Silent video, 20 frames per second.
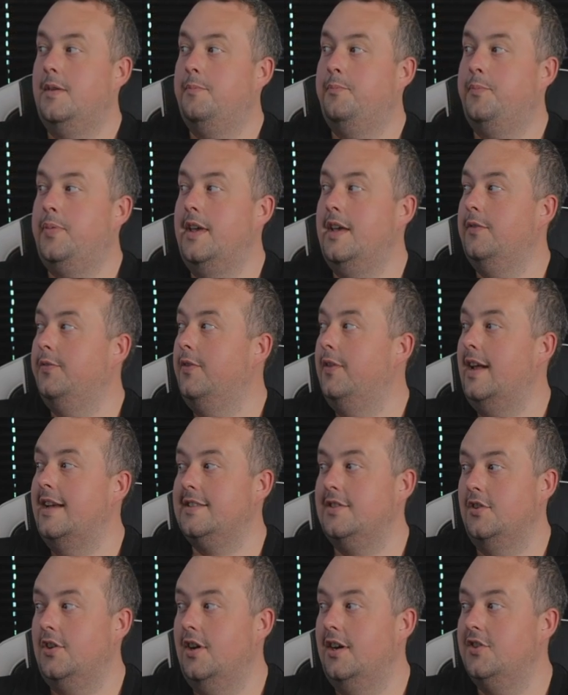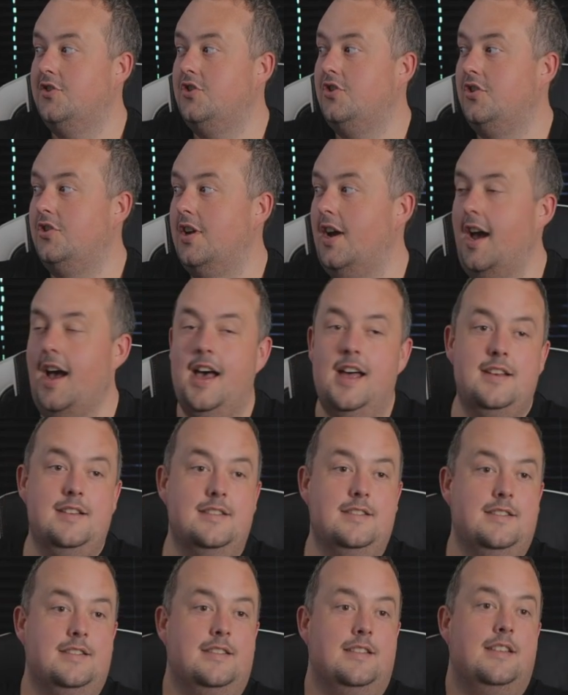Pickford hasn't got a
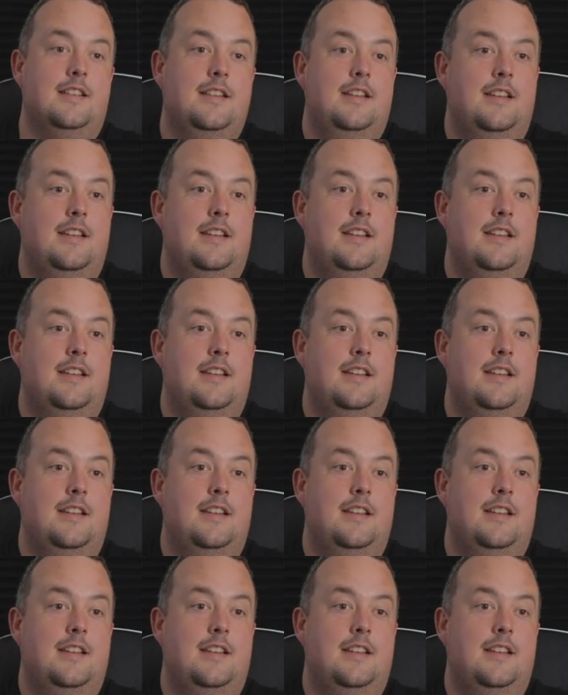chance.